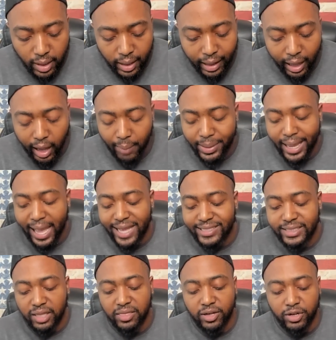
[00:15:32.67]
It has
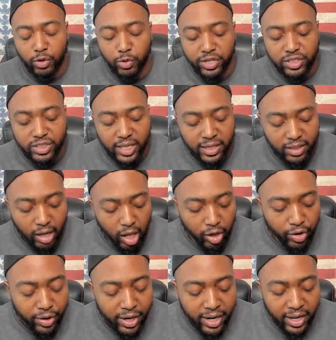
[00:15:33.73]
nothing to do with your skin
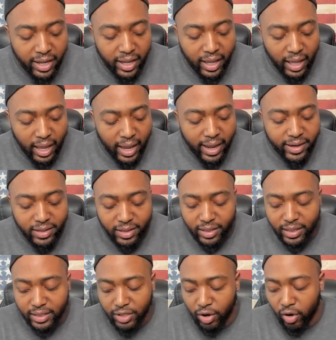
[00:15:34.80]
color. And,
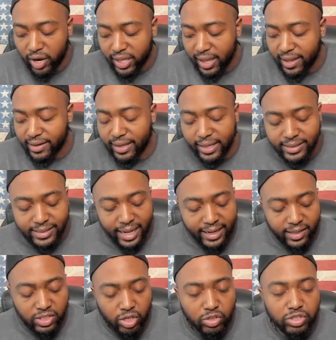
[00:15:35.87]
you know, again, it's like
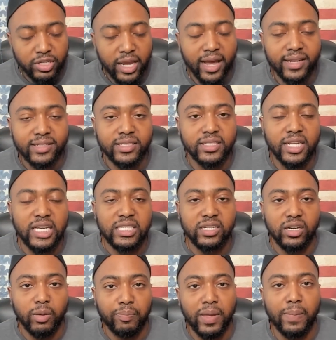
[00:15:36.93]
I told you guys, these
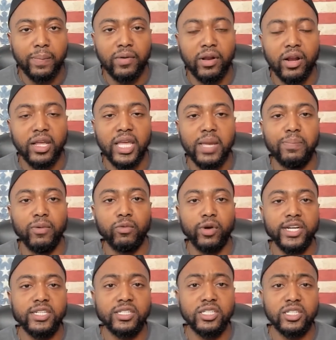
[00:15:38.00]
are the people that are keeping
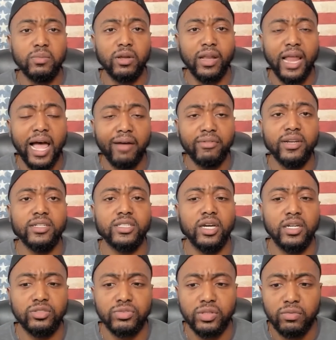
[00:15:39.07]
racism alive in this
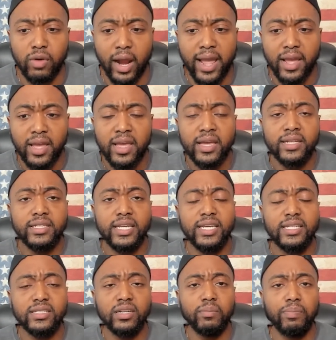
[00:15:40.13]
country, right?
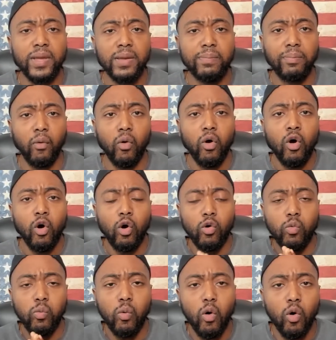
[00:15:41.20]
These are the people who
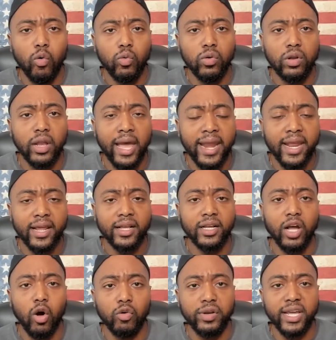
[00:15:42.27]
won't let it
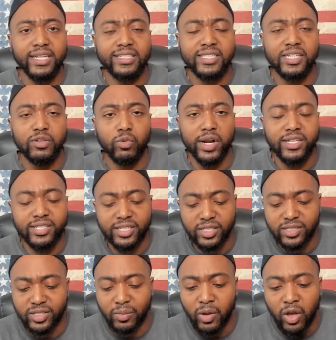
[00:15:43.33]
go. They see
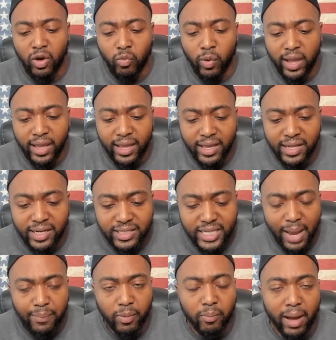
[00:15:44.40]
racism with any
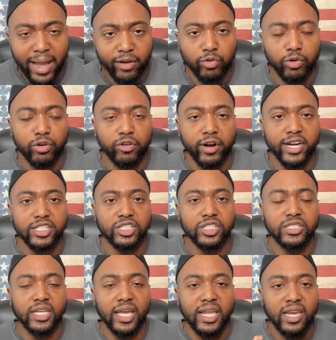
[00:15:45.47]
type of
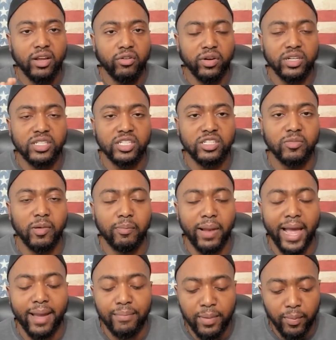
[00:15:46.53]
microaggressions, any criticism of
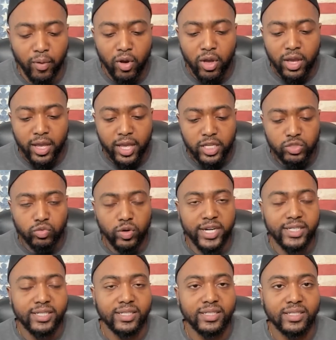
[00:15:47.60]
black people is
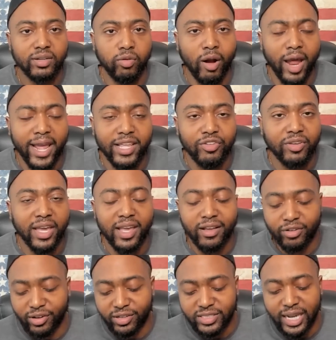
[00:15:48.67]
racist, right? You can't
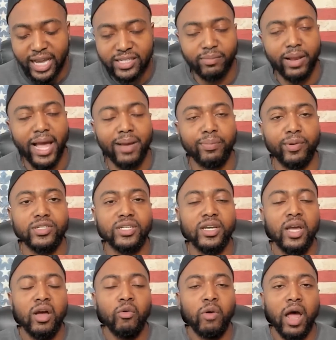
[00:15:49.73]
criticize a black person
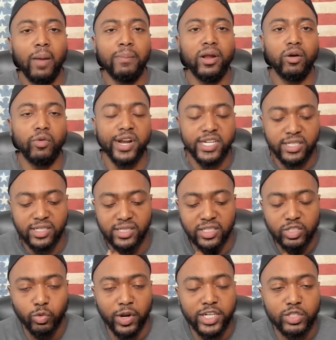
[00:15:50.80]
without being a racist
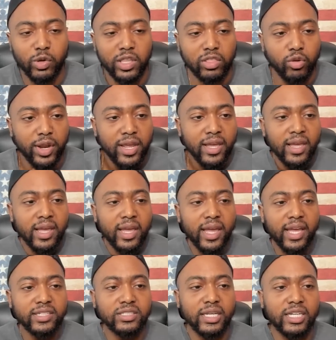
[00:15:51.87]
in 2023.
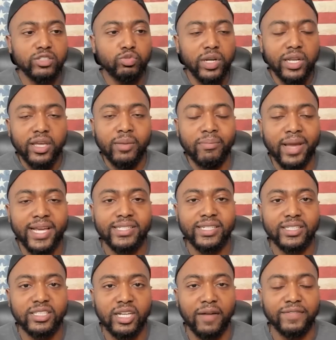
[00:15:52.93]
It's really
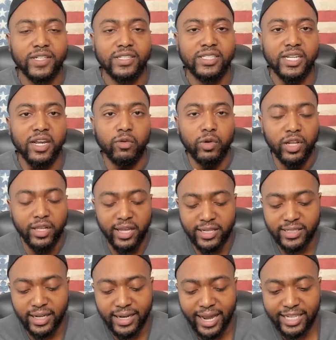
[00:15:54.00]
amazing stuff to see. It really
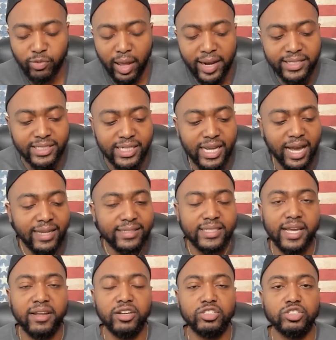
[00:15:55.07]
is. And that's why this Deion
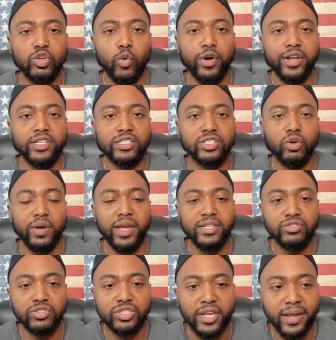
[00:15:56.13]
Sanders story is so
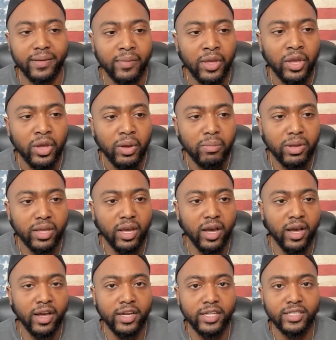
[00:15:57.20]
interesting,
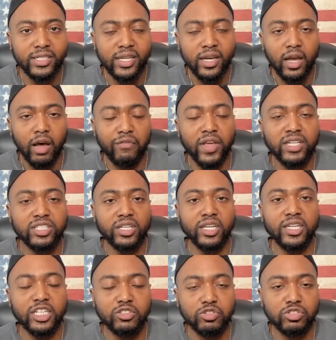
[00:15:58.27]
because
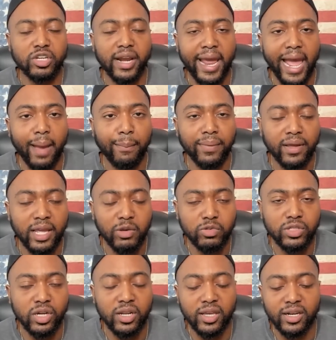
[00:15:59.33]
eventually this was going to happen. He was
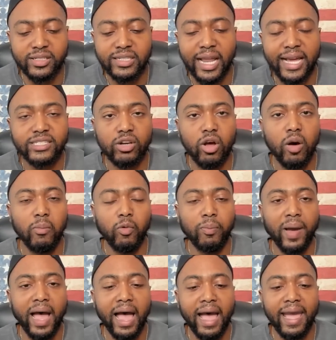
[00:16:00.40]
going to get a slice of humble
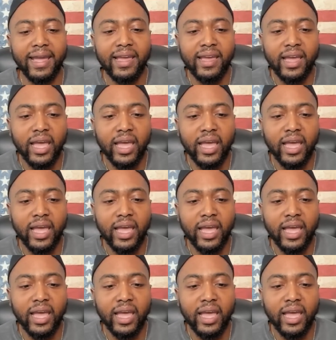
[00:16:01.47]
pie.